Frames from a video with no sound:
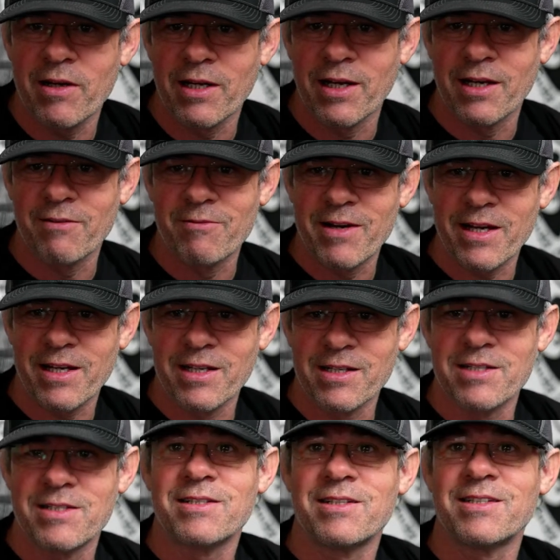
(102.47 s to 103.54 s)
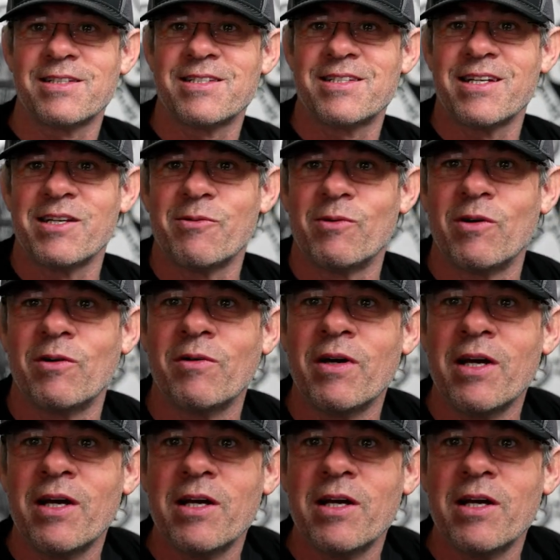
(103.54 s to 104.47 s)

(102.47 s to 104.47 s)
A lot of regulars. Good to see you all.